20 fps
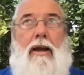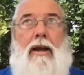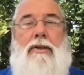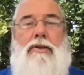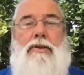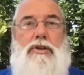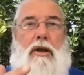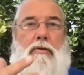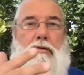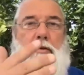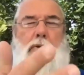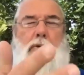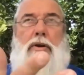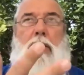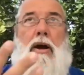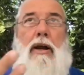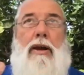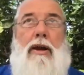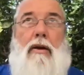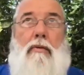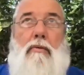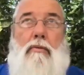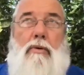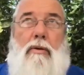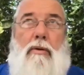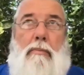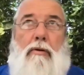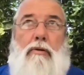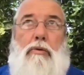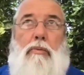And so you and I know
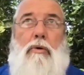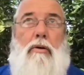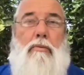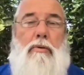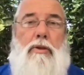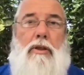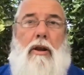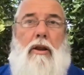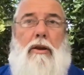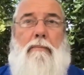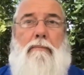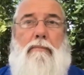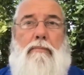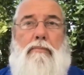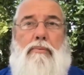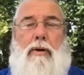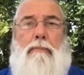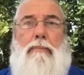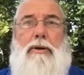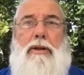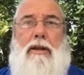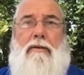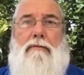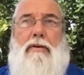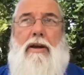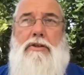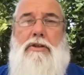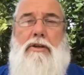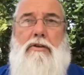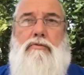we both work with a lot of property
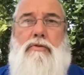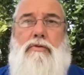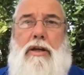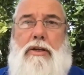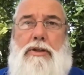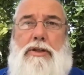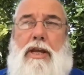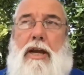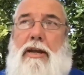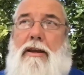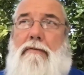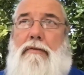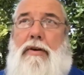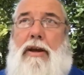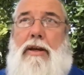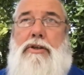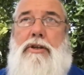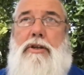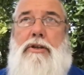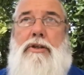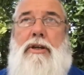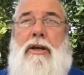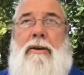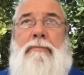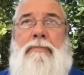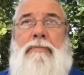investors, real estate investors.